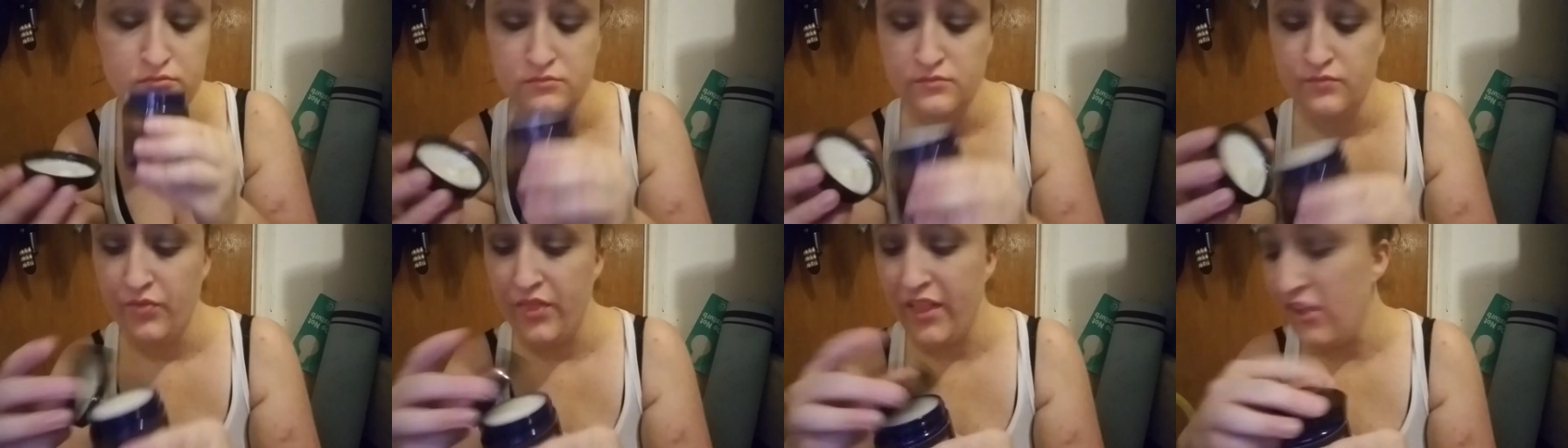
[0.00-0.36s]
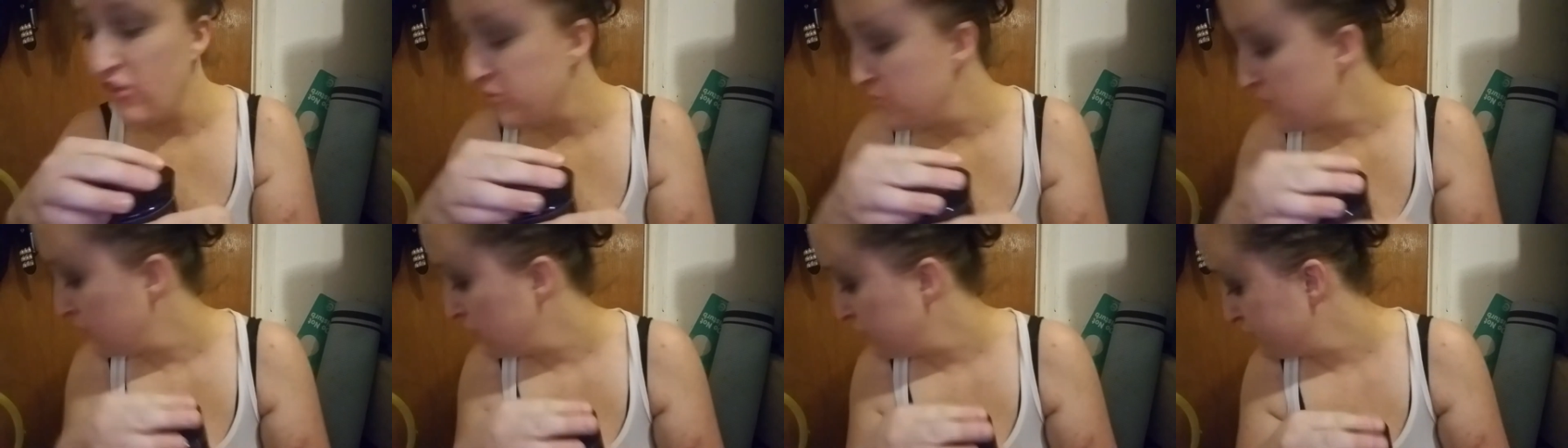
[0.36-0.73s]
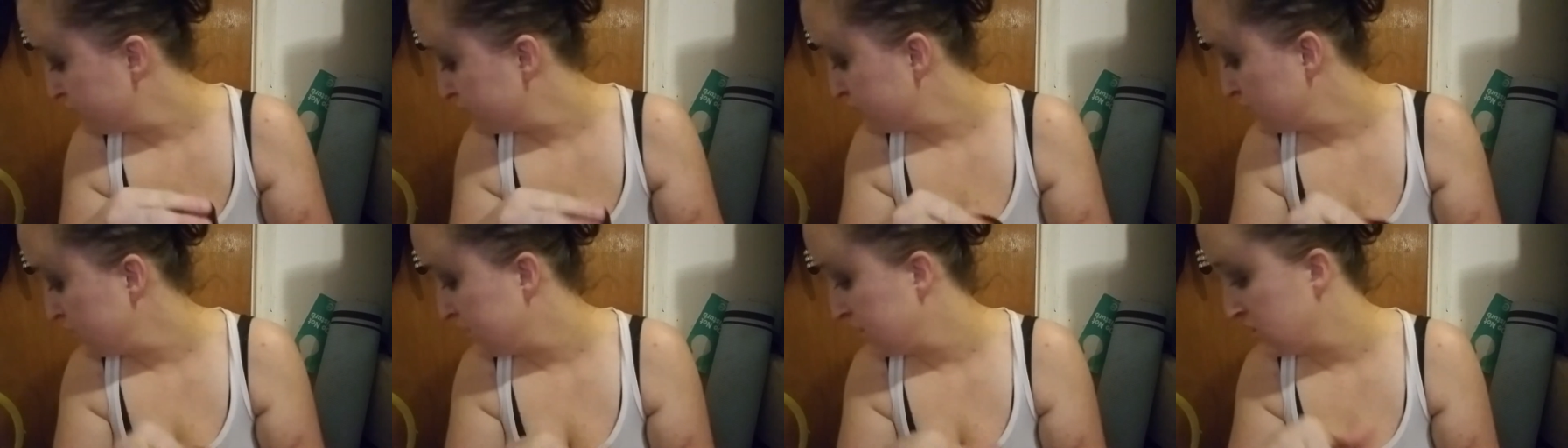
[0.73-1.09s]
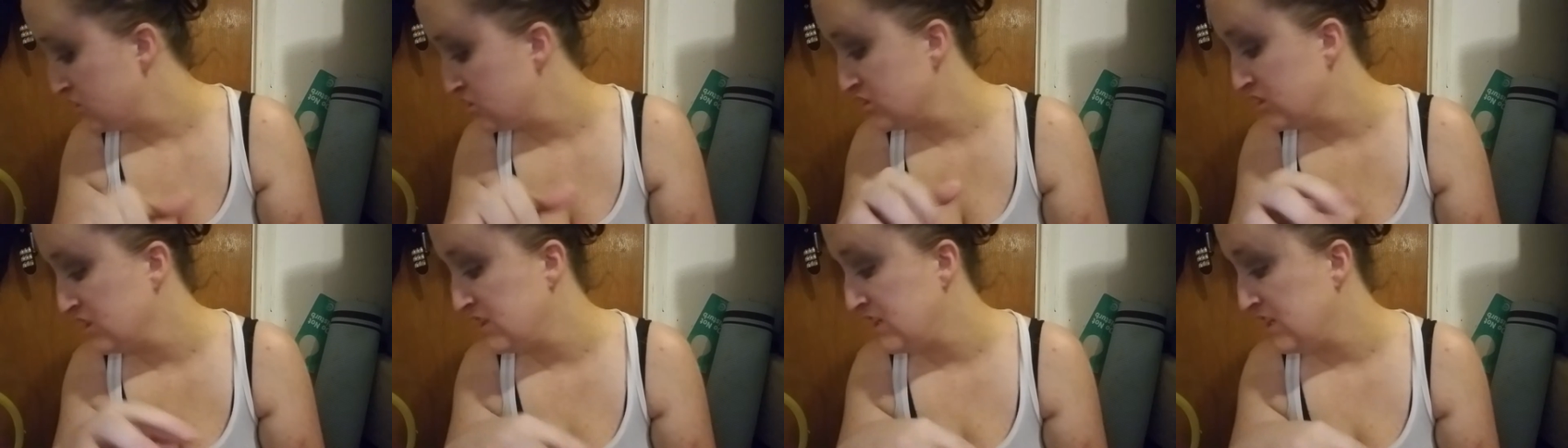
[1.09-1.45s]
That smells
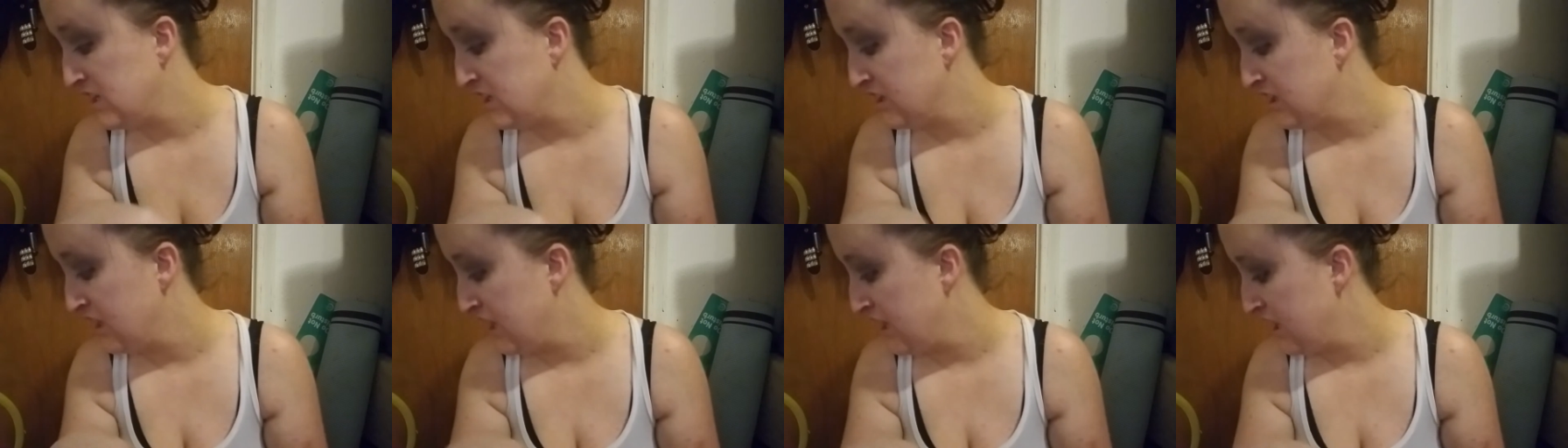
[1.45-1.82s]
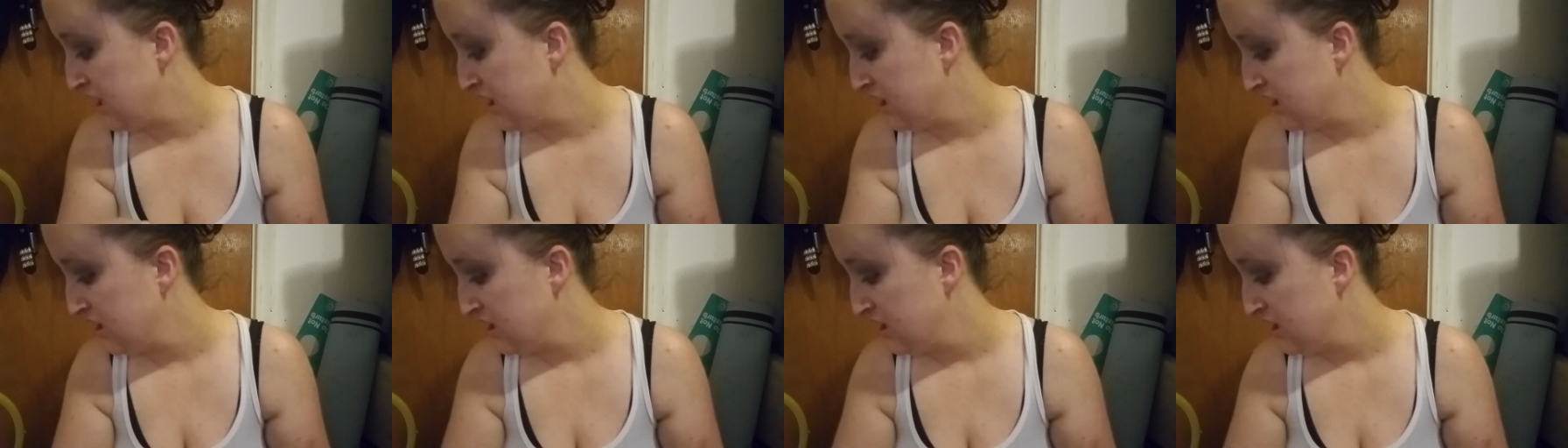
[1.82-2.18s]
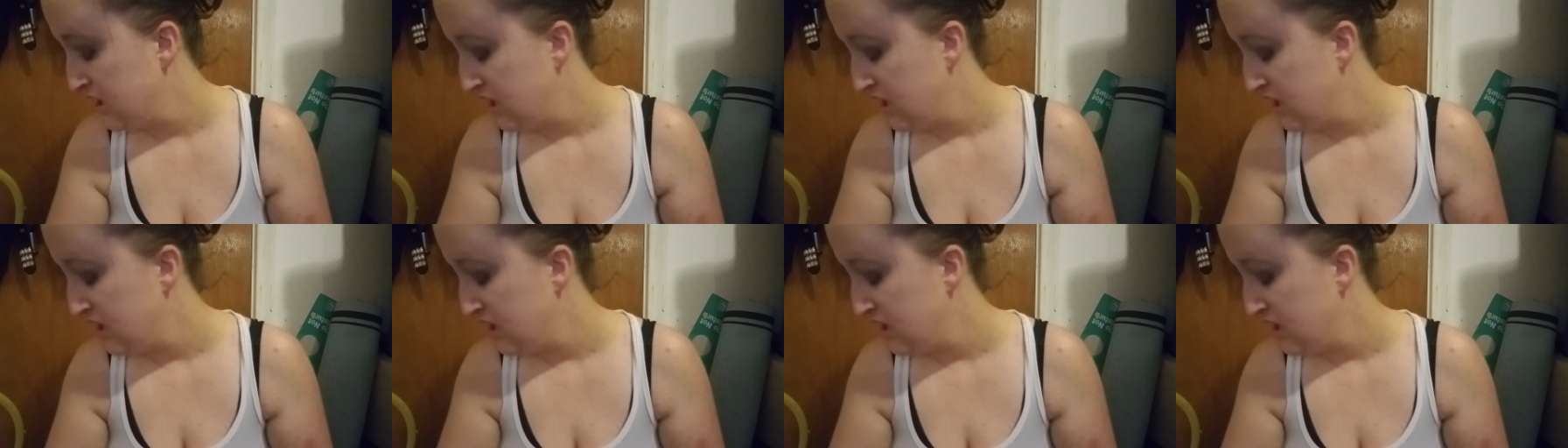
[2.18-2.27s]
freakishly, like,